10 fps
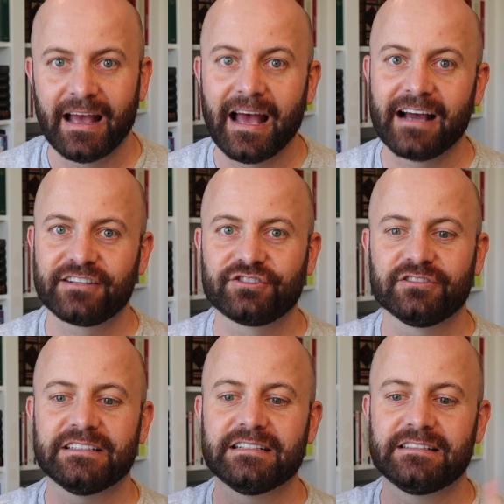
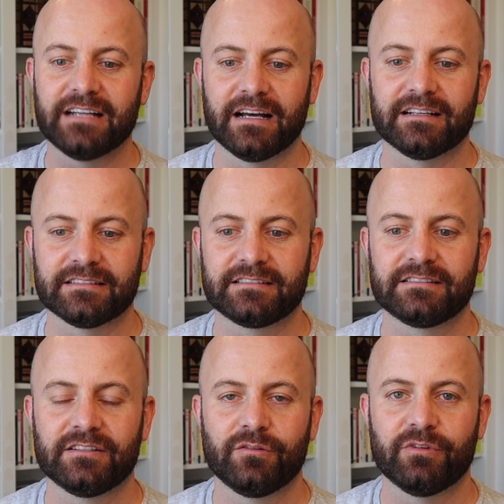actually
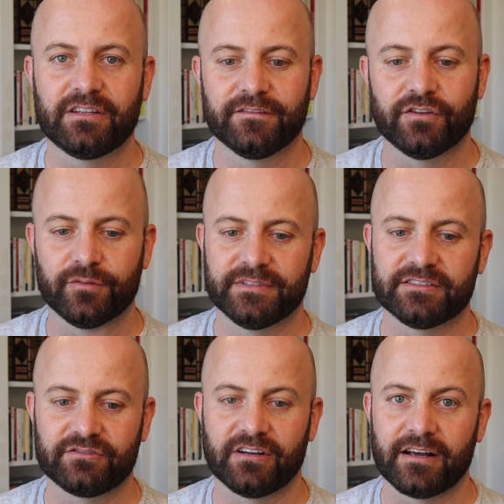does what the verb
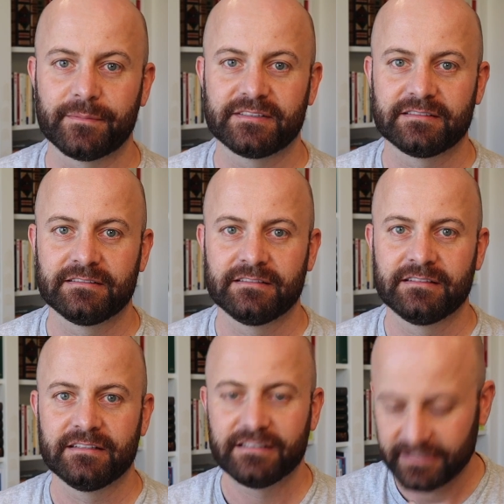describes.
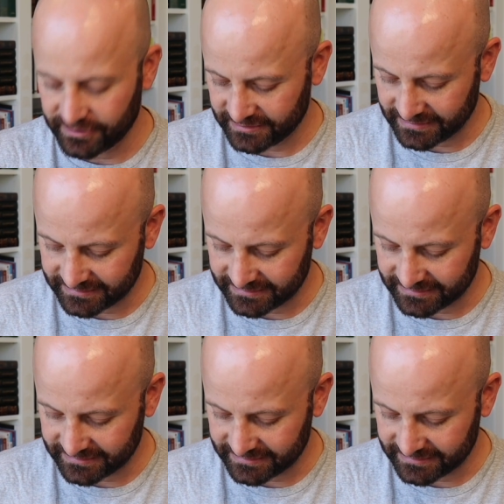Here's an